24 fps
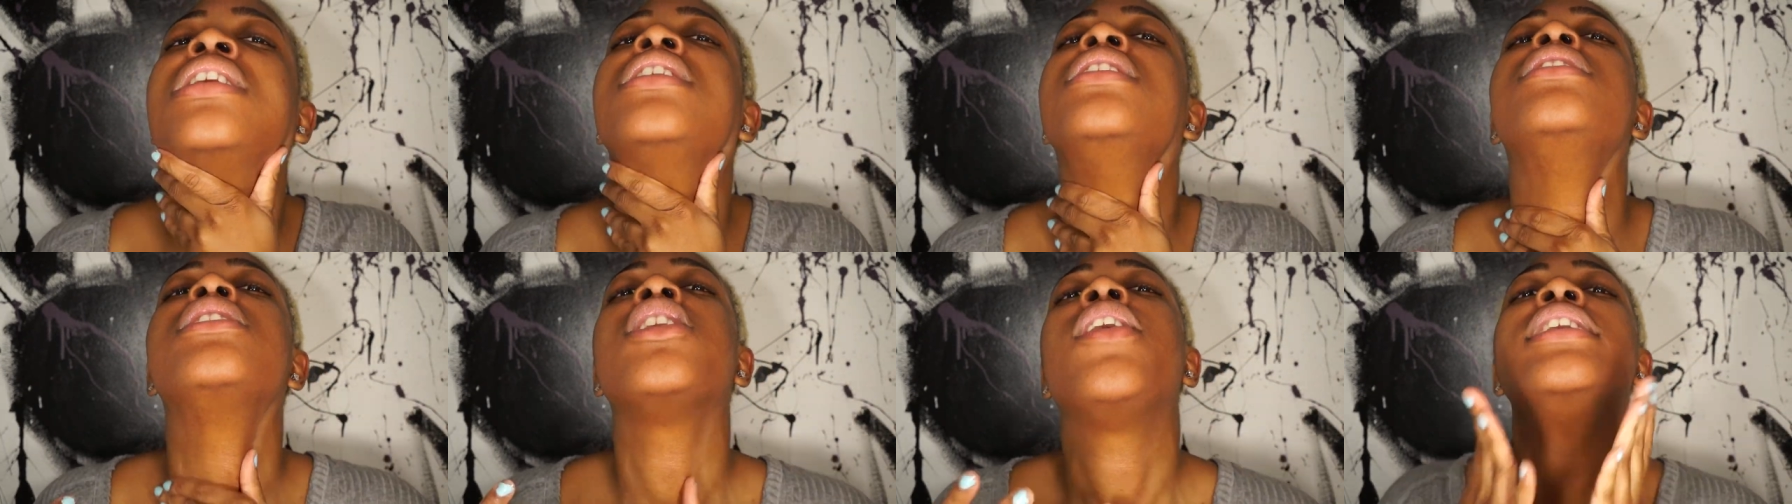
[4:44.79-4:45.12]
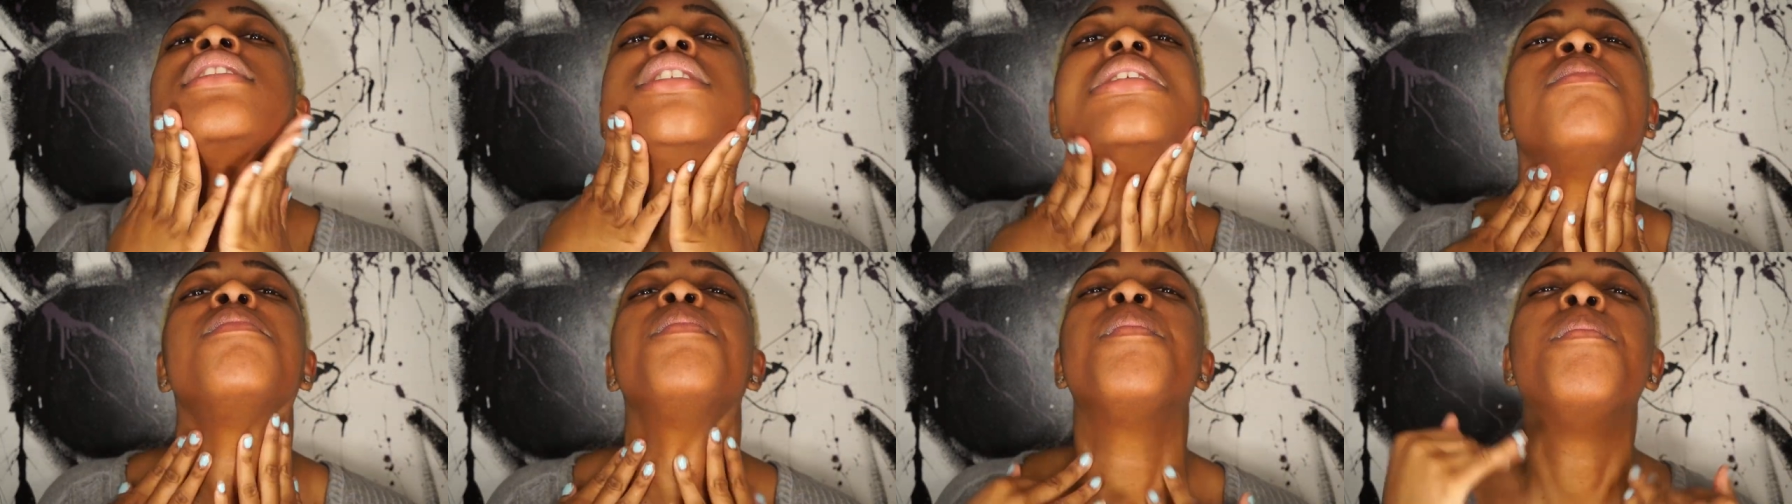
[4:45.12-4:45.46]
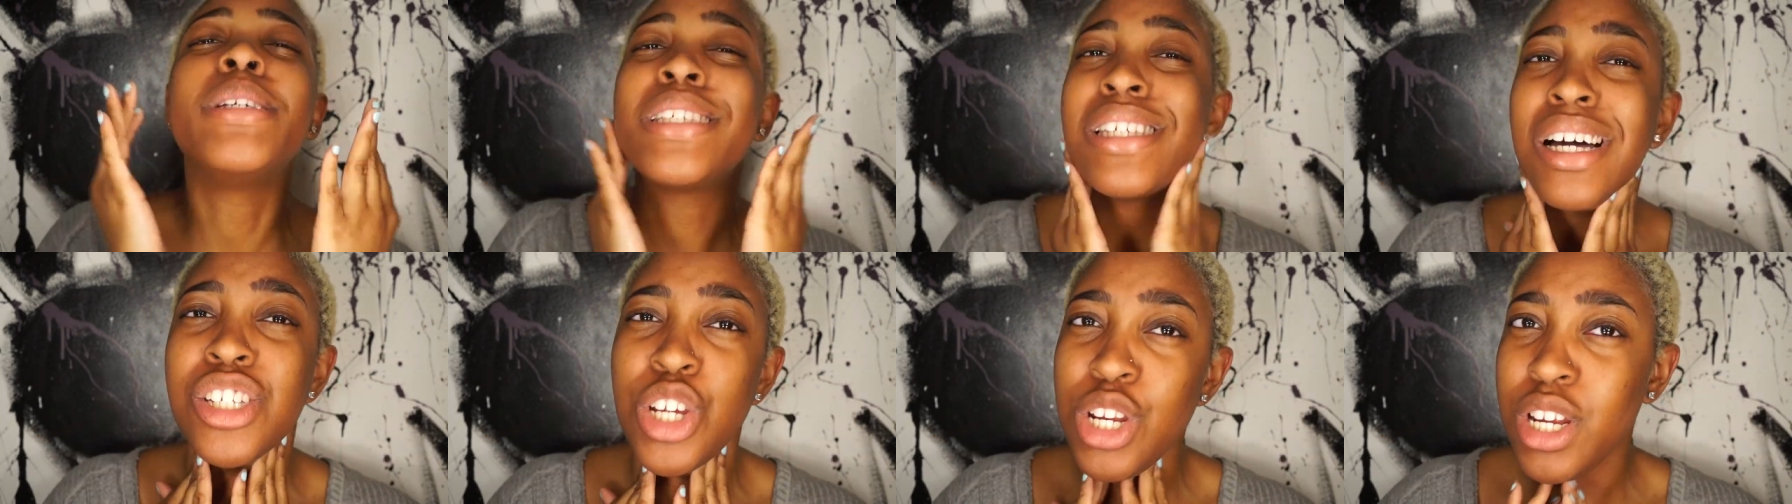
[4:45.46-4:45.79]
So I just
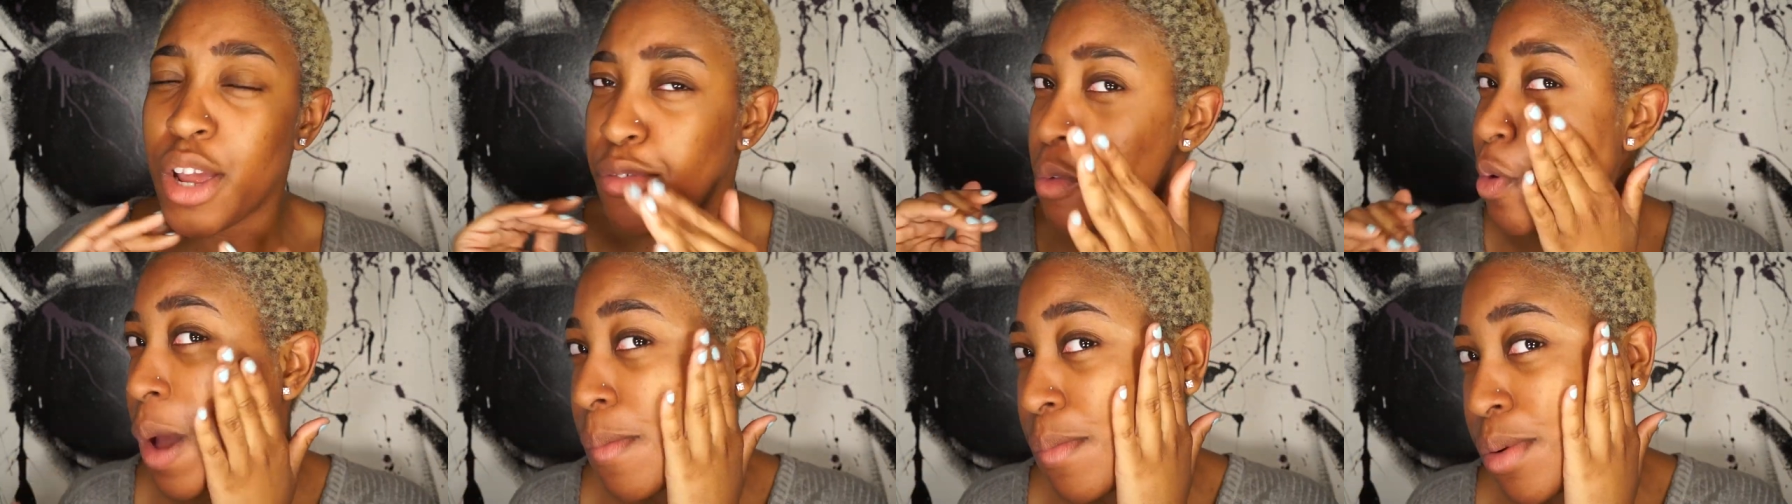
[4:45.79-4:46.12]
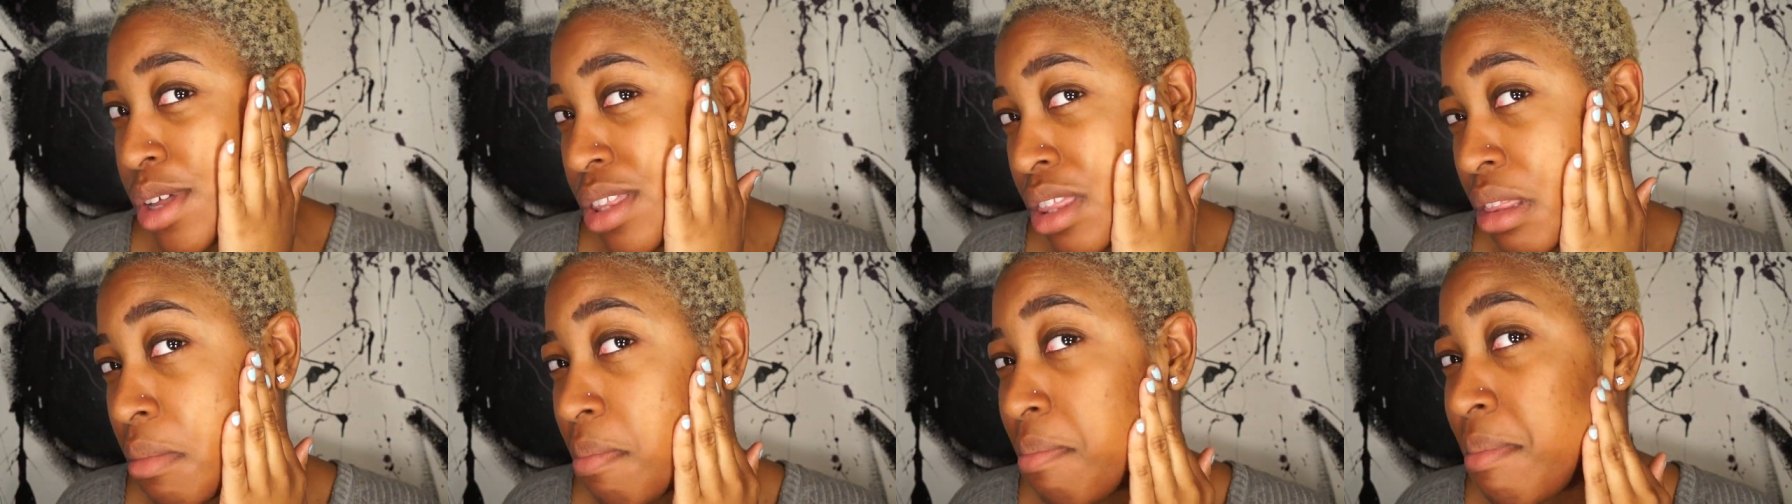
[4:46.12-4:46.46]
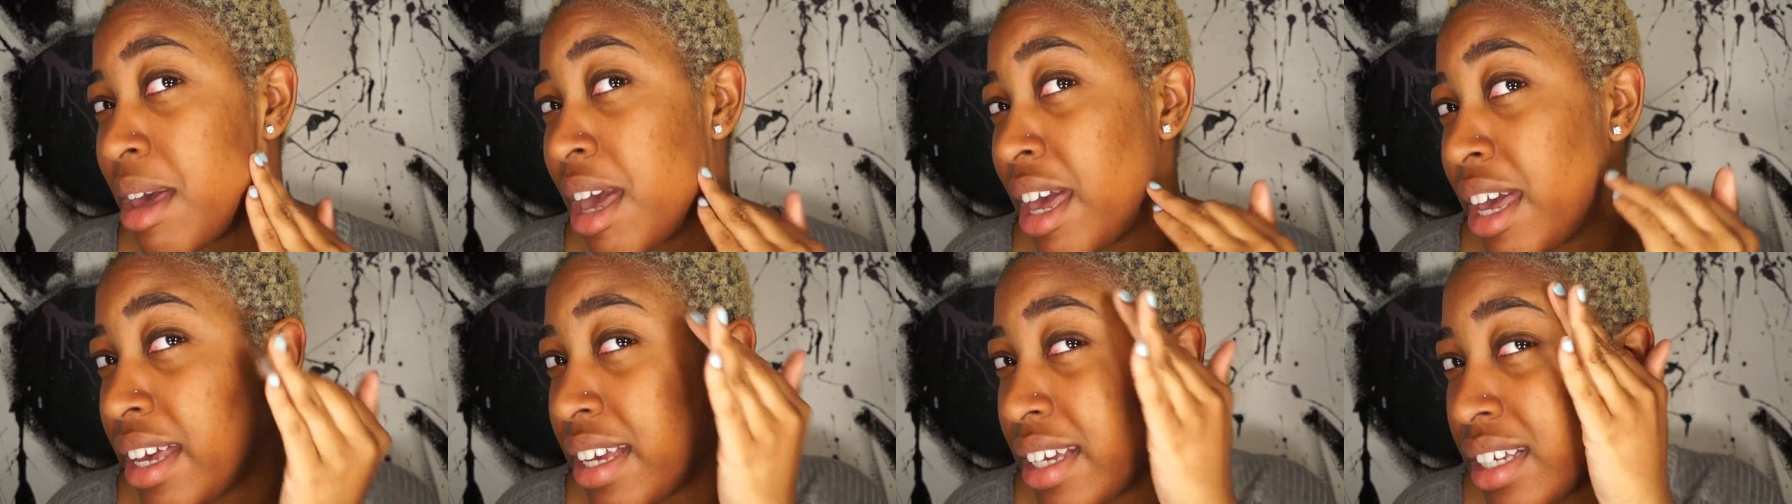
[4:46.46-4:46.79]
massage it in everywhere I put the
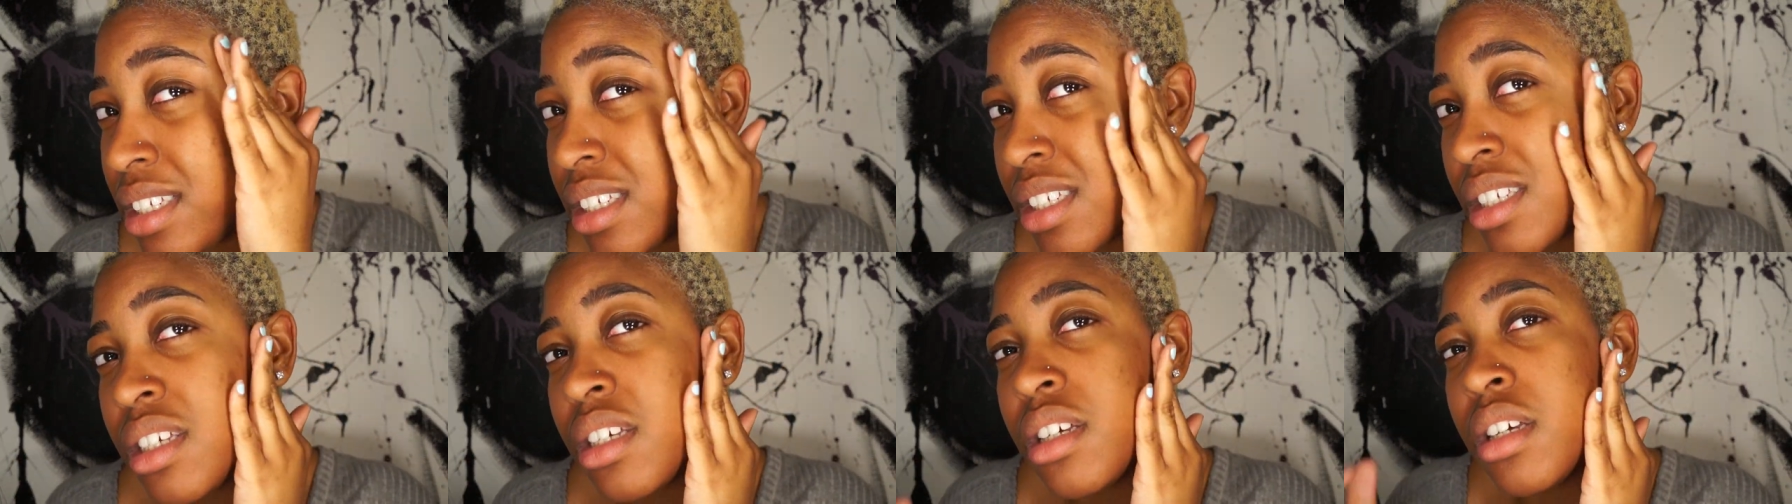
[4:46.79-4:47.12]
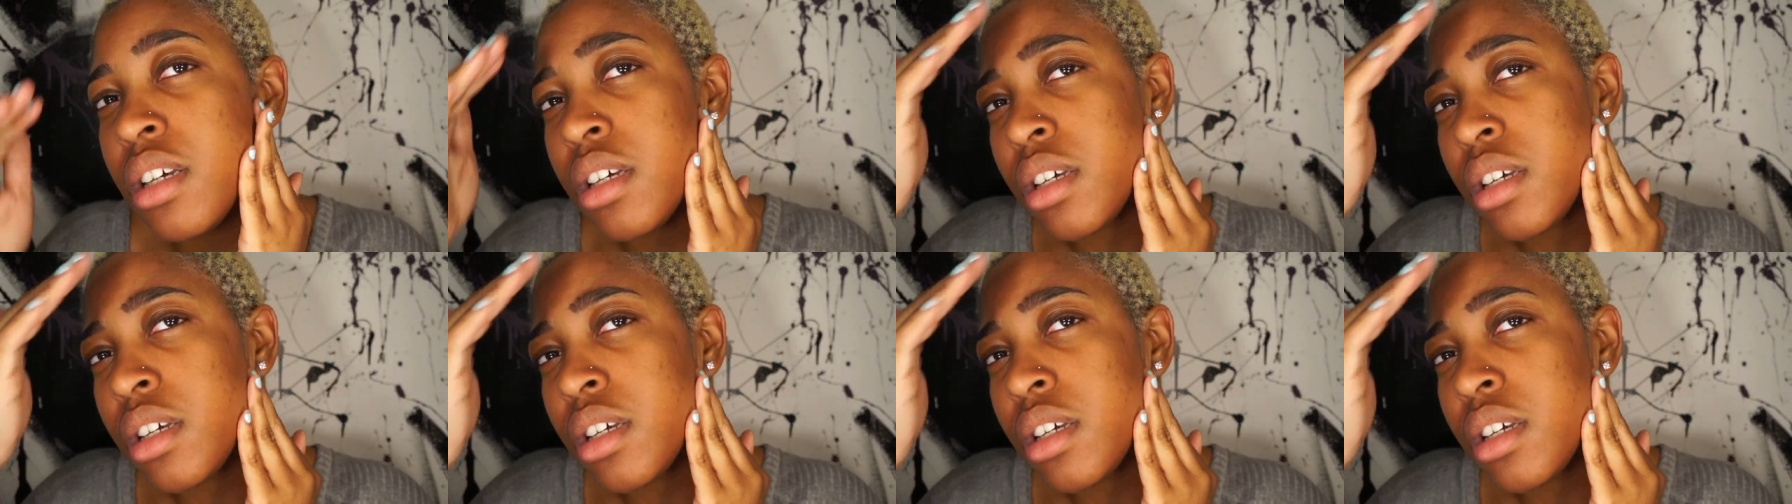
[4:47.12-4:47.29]
mask.